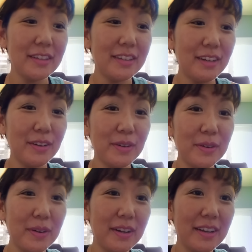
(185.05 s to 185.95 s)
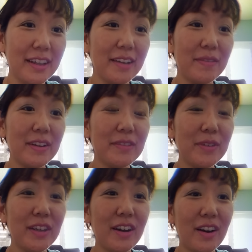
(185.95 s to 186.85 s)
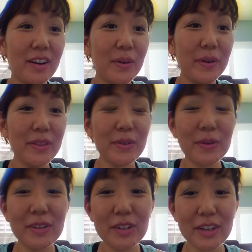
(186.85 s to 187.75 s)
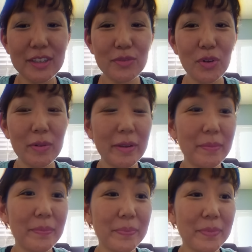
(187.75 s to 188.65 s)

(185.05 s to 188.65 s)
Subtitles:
So when we are going through a transforming